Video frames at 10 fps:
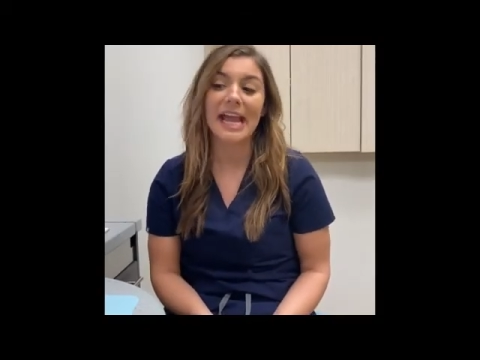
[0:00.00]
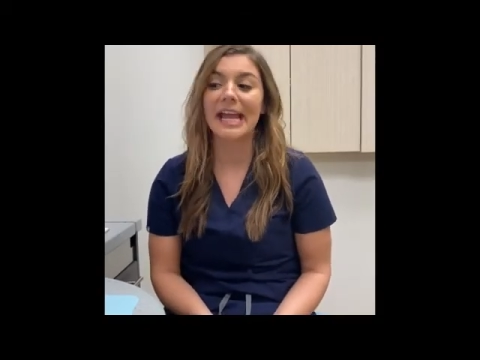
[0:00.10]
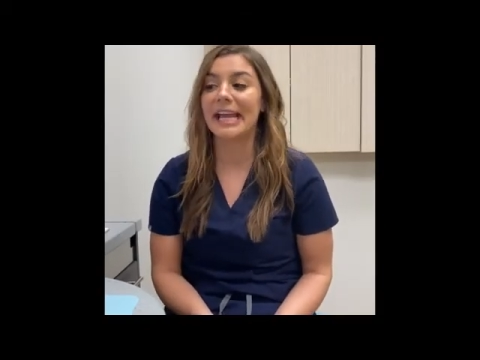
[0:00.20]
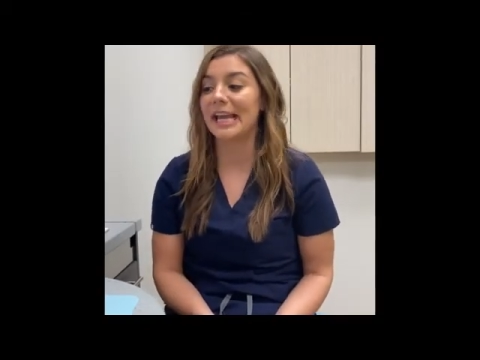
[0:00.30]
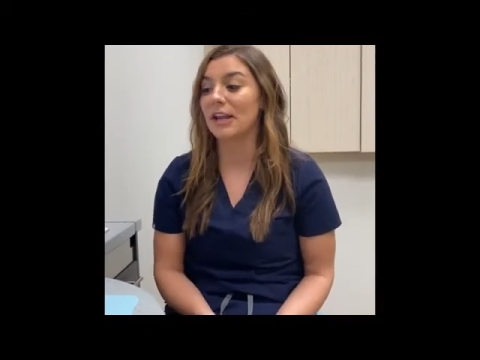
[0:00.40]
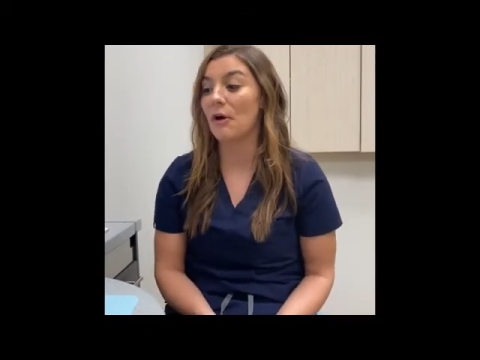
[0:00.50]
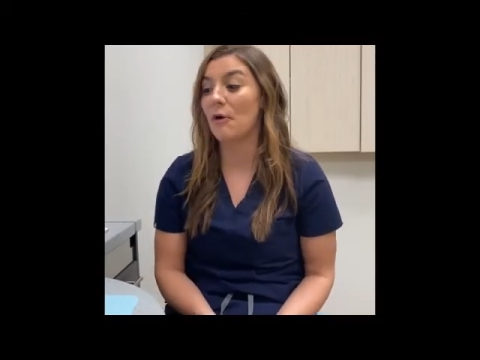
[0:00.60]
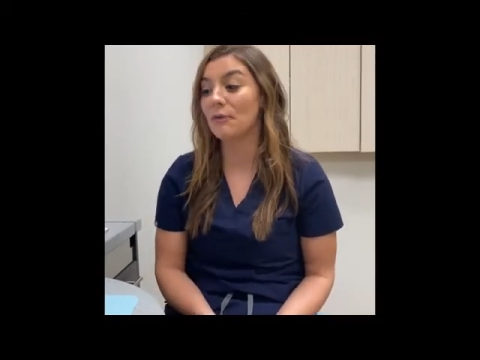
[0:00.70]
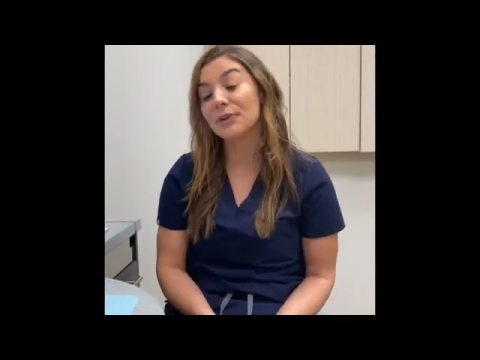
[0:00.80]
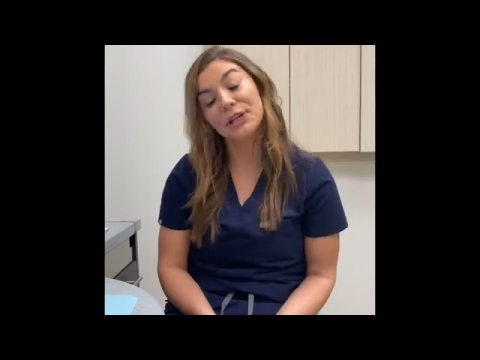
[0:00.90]
and
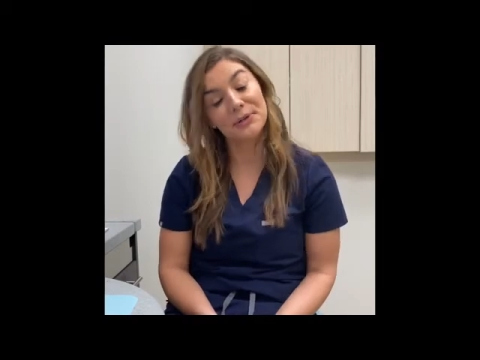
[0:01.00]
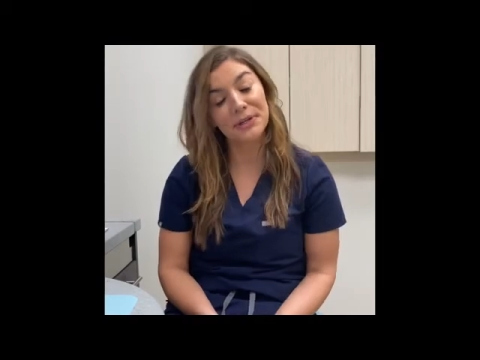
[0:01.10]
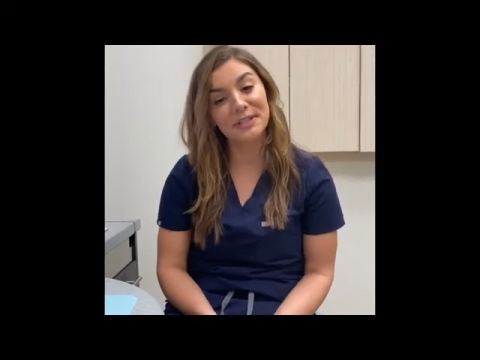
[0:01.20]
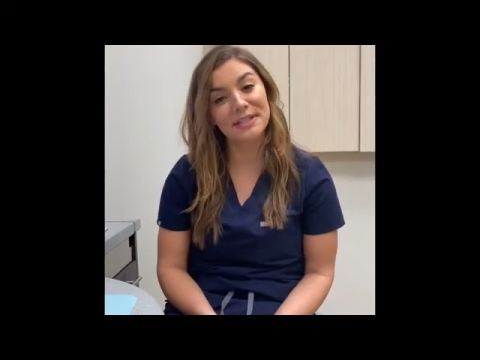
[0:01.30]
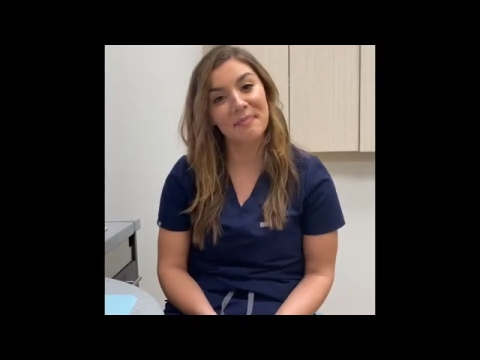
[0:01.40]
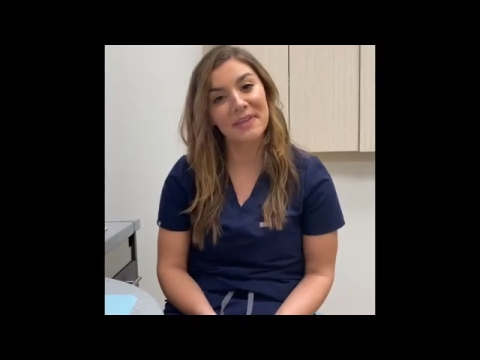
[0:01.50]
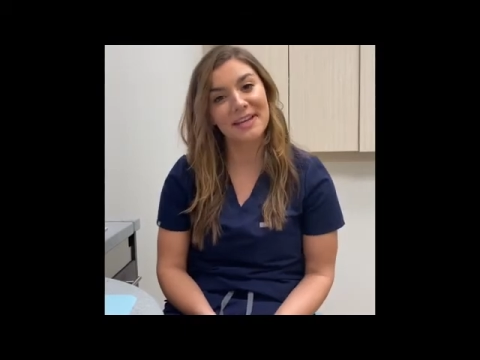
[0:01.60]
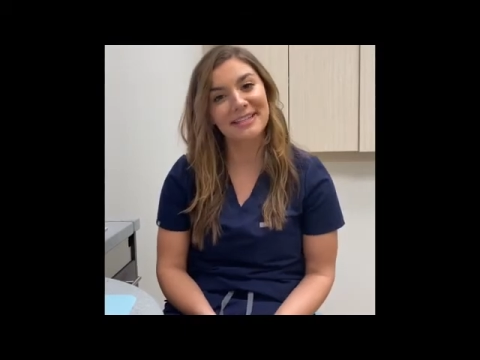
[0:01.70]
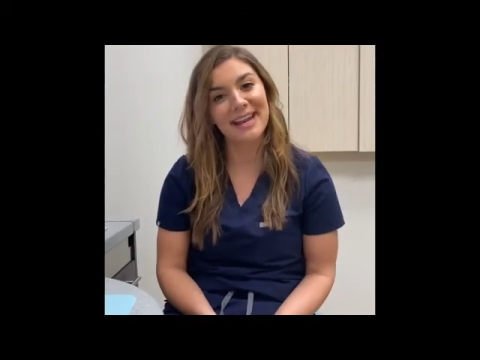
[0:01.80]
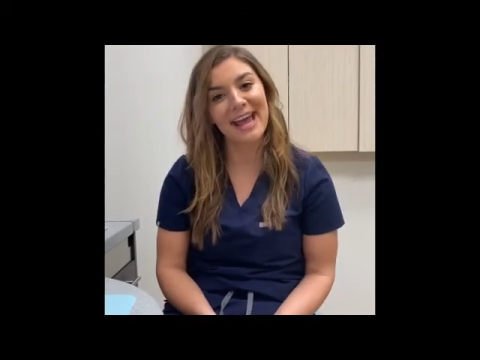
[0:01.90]
hopefully you learned something
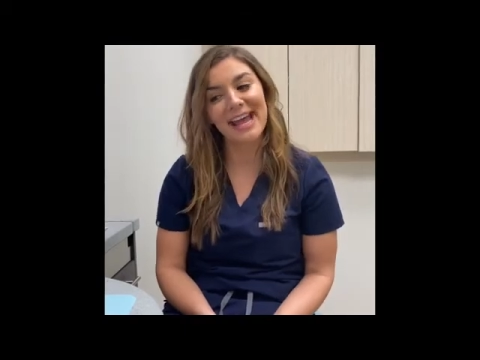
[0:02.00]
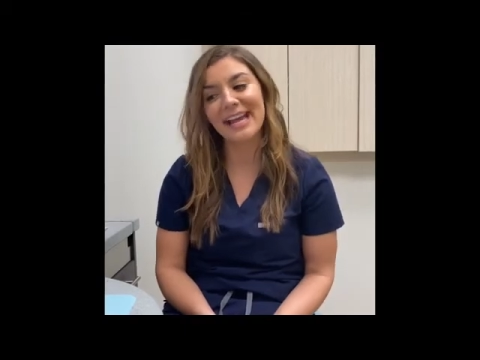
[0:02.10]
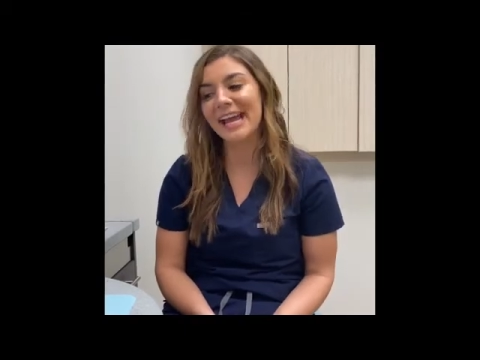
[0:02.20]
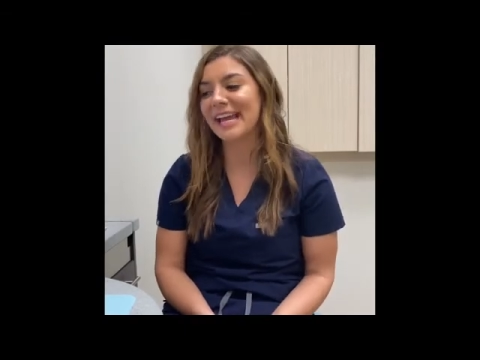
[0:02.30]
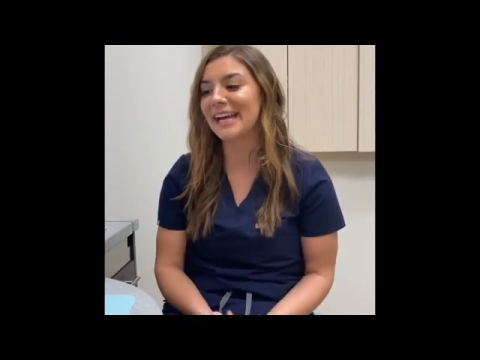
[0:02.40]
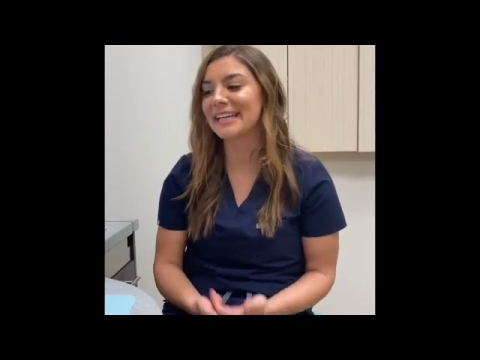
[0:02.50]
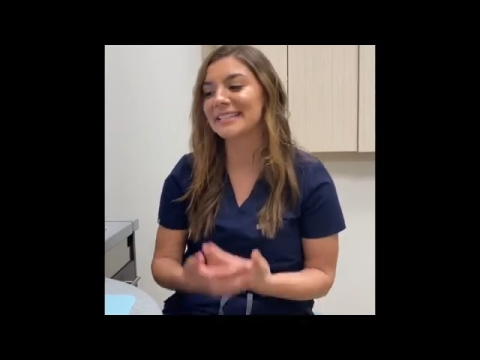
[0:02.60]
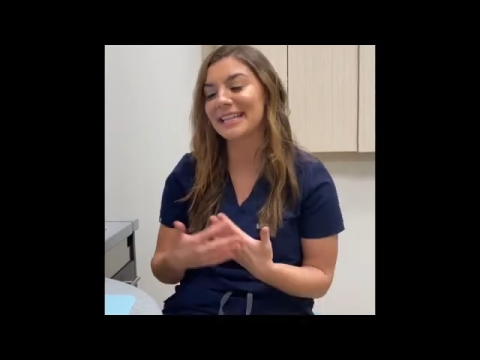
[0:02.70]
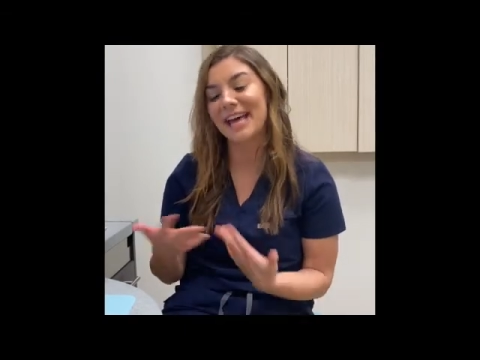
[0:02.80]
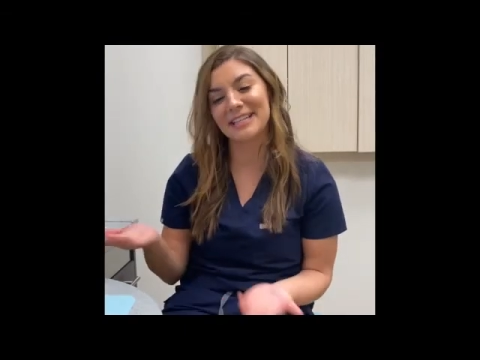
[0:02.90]
today, and
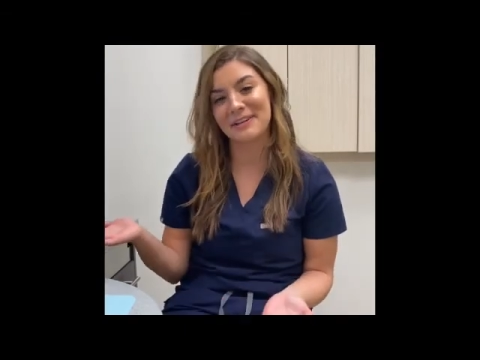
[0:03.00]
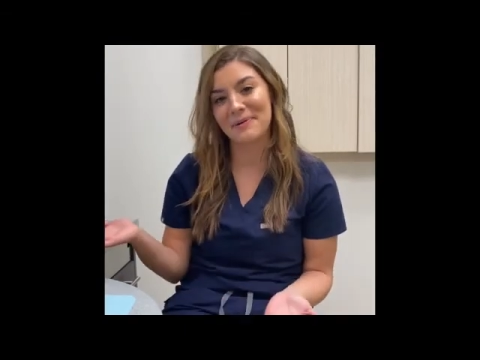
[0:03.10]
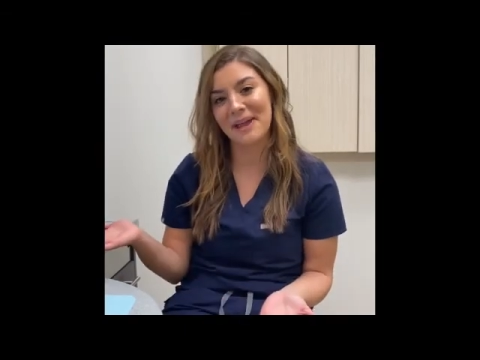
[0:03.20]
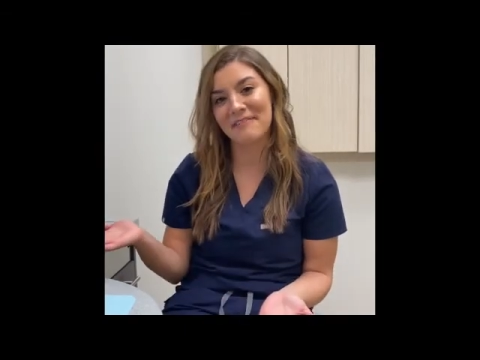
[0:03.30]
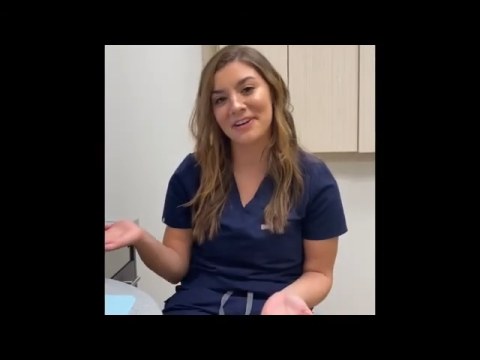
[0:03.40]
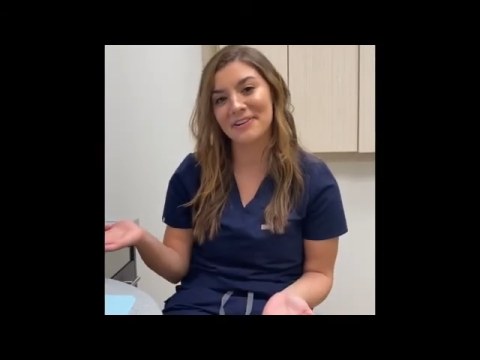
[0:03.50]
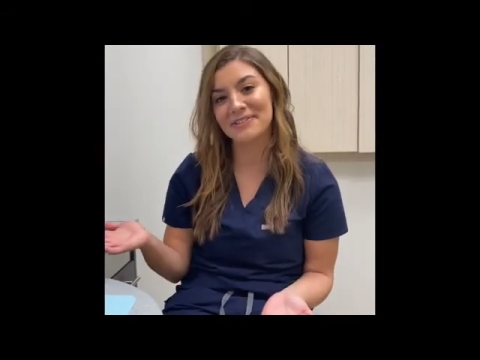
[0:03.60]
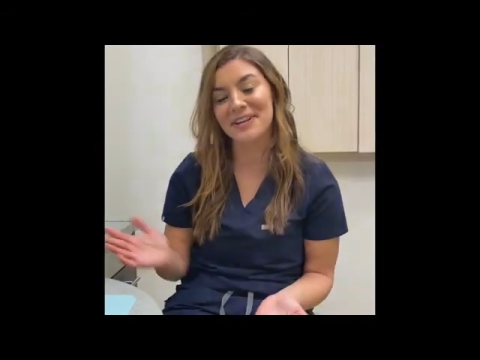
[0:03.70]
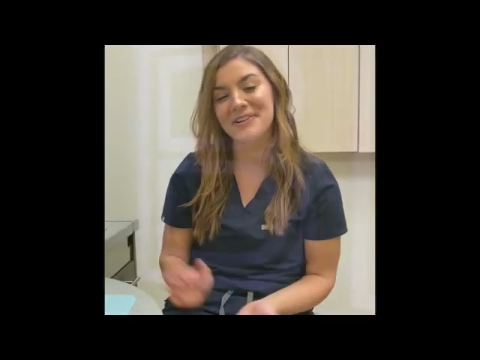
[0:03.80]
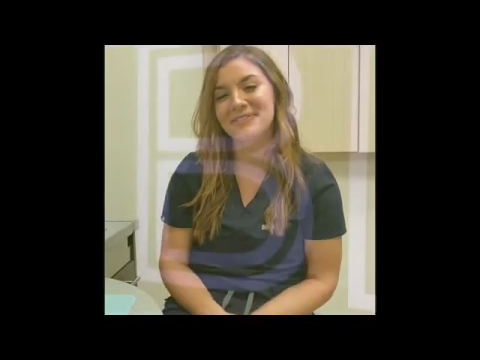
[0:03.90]
that's all we have on ozone.